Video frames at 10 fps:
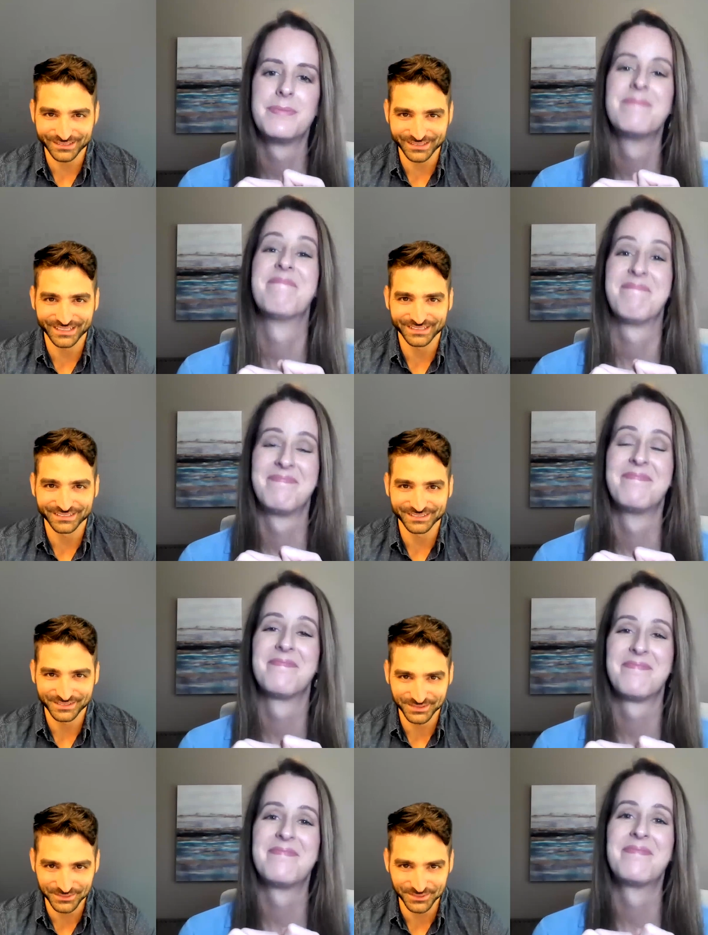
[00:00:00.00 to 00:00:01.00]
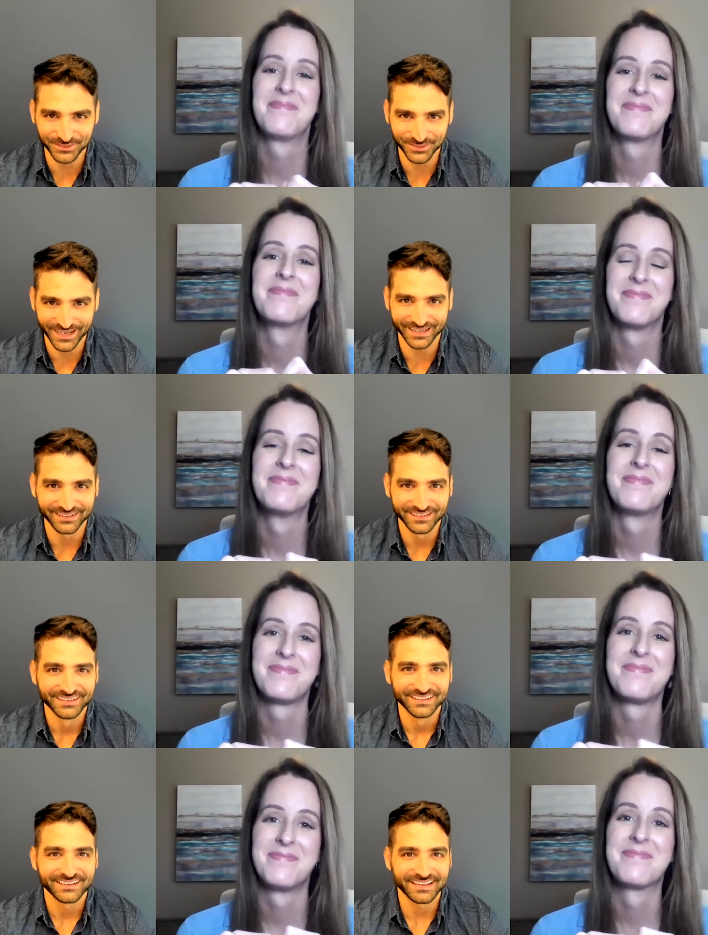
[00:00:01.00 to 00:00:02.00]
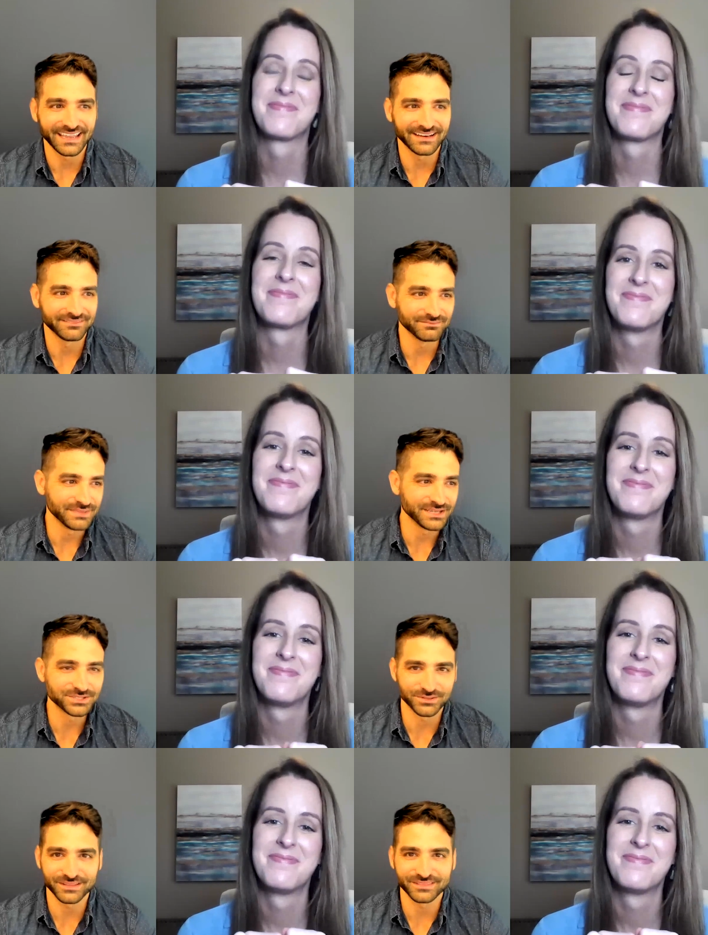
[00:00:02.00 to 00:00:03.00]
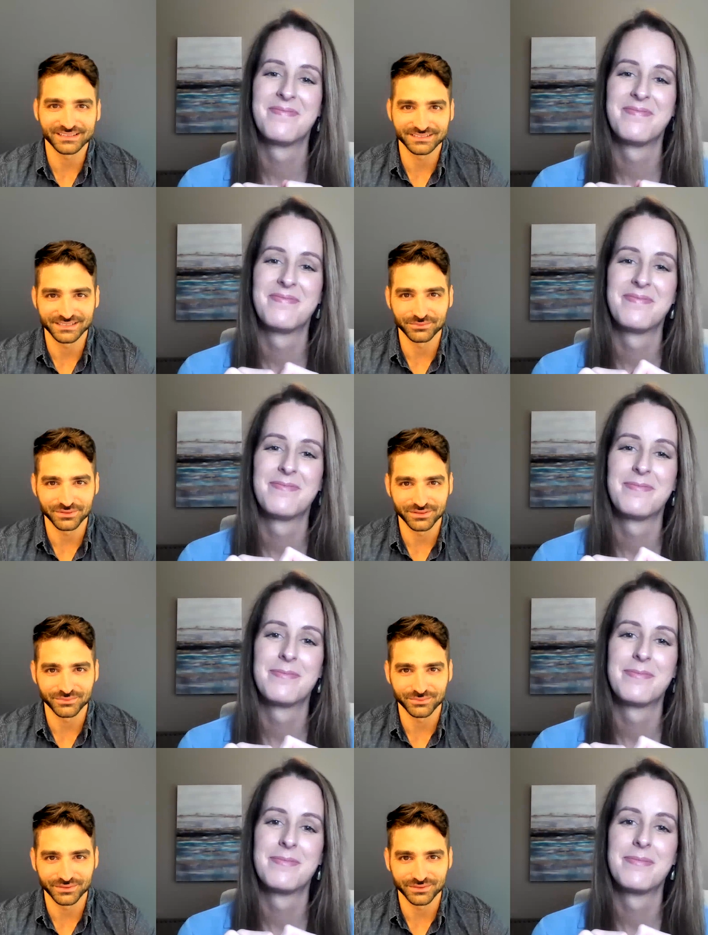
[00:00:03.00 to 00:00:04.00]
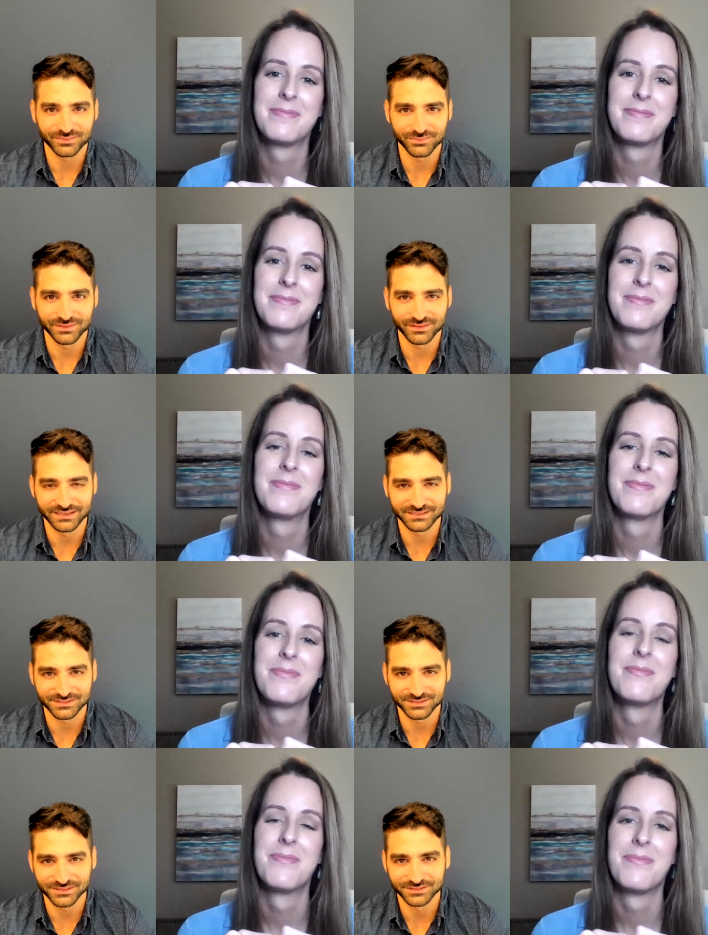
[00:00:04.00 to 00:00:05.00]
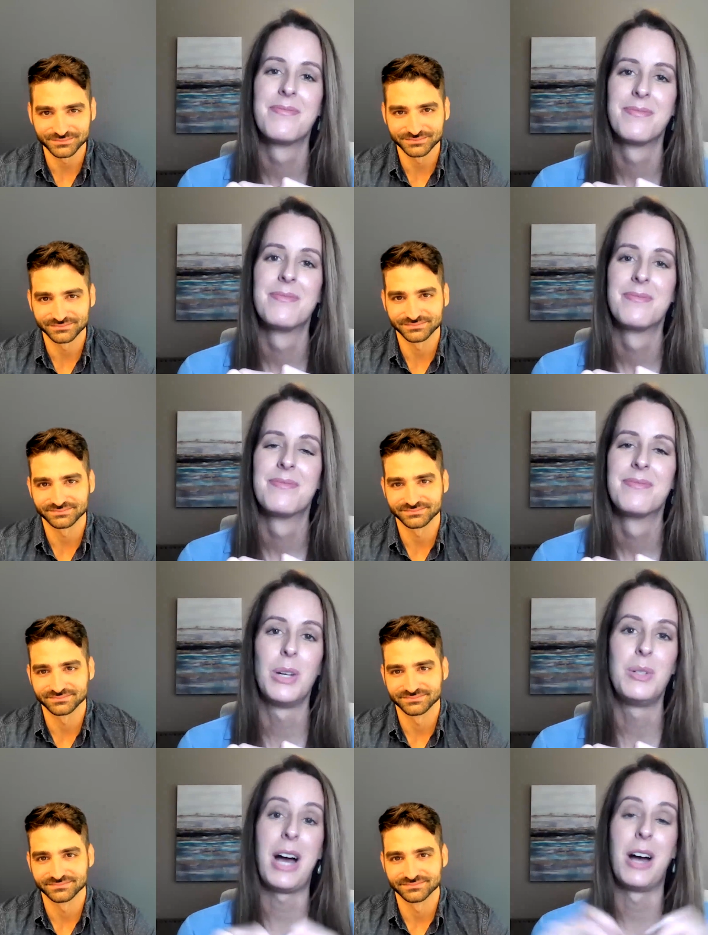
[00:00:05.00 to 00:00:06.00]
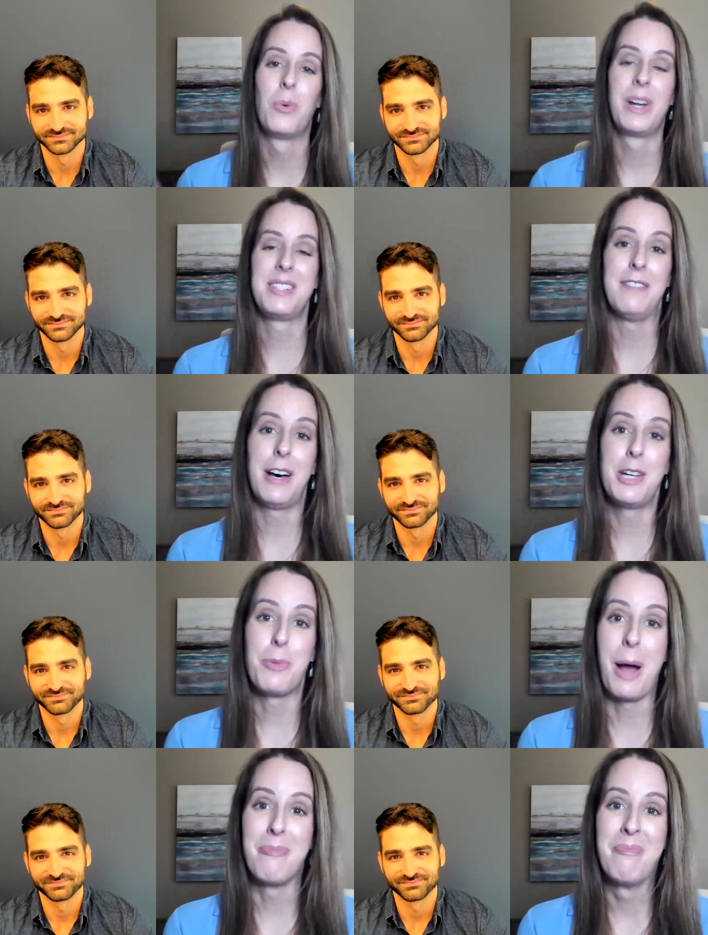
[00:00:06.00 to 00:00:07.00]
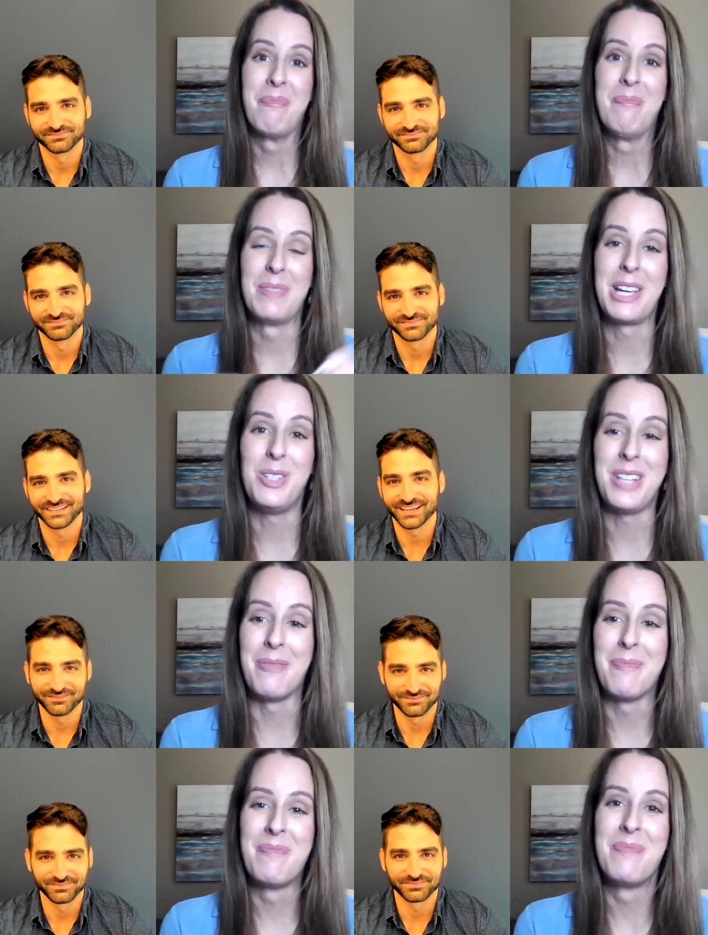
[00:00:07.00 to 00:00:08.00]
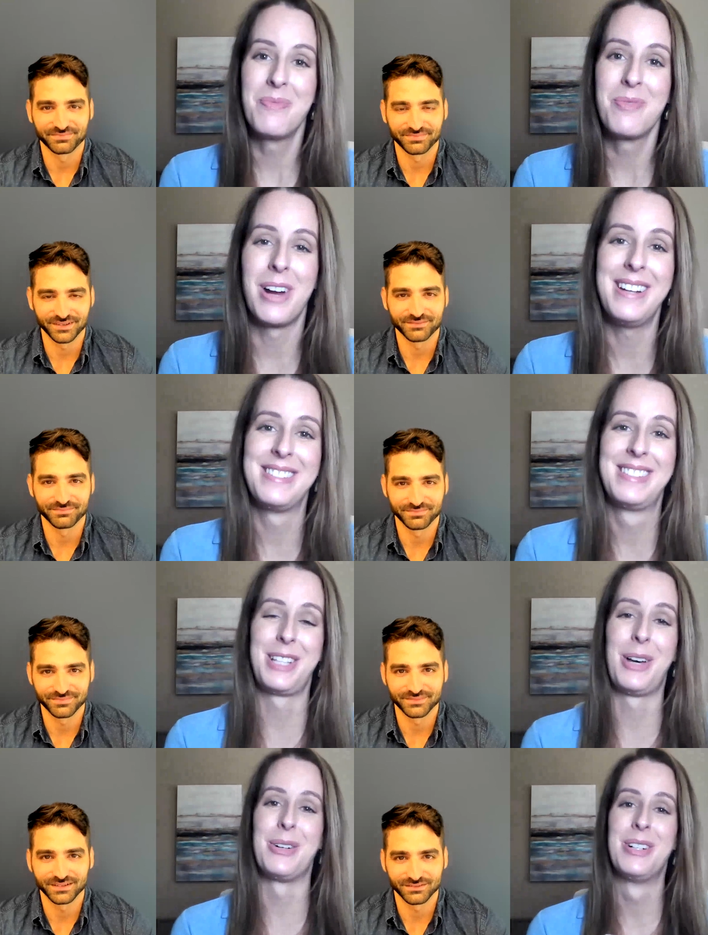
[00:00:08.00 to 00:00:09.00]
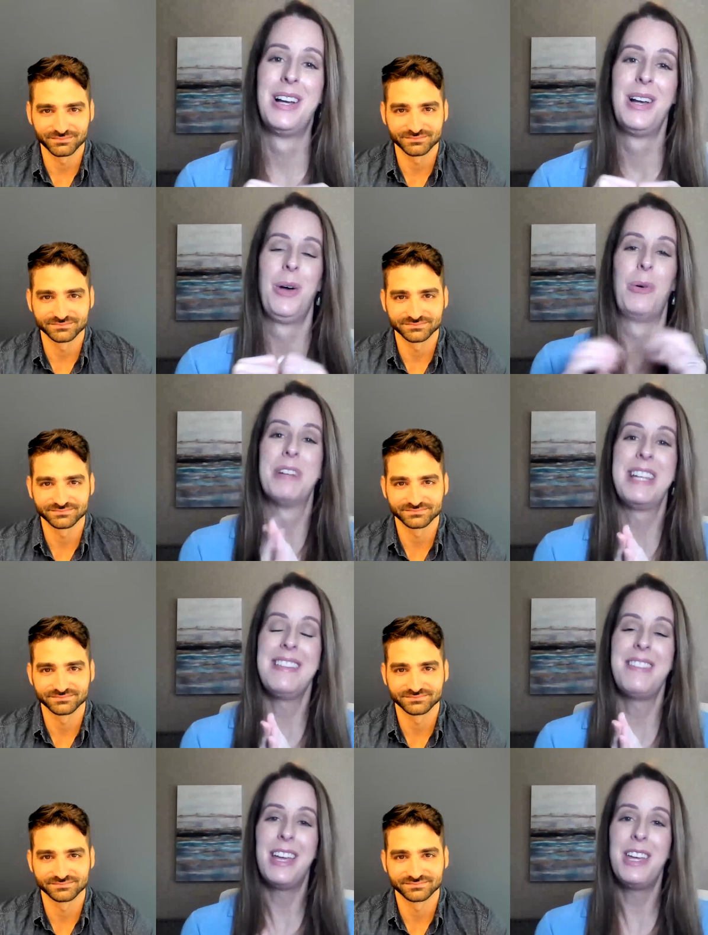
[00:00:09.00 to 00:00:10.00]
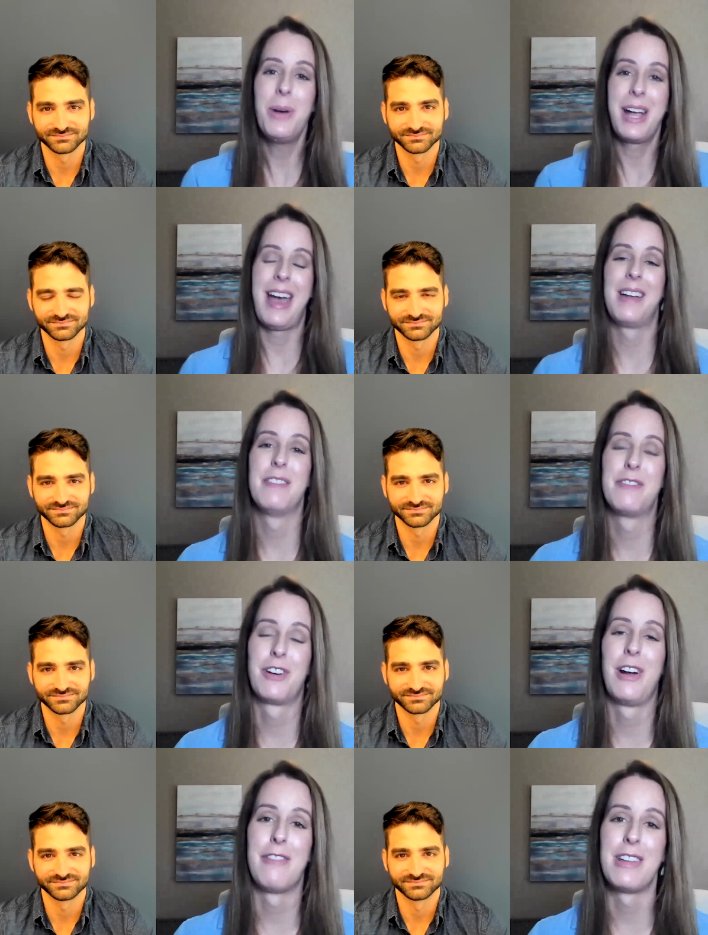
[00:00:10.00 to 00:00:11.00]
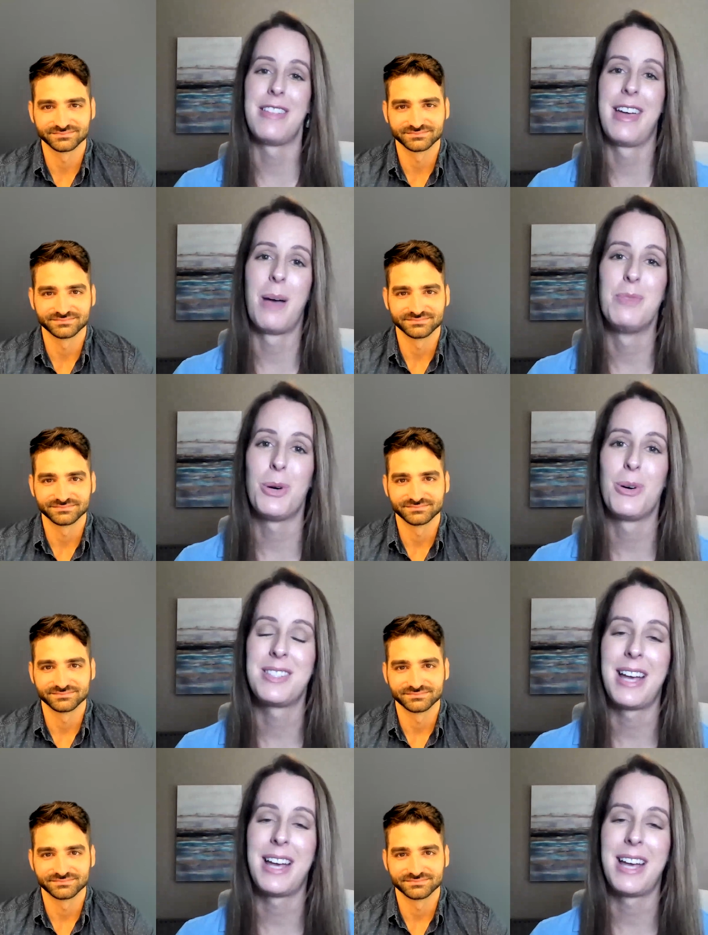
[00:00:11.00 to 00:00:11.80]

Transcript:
Speaker 1: talented kids in school right and mm-hmm. and make sure that they stick with the with with the licensure
Speaker 2: no doubt what is that value prop like you said yeah Right. Yeah. So, well, Ricky, thank you again for everything. I'm so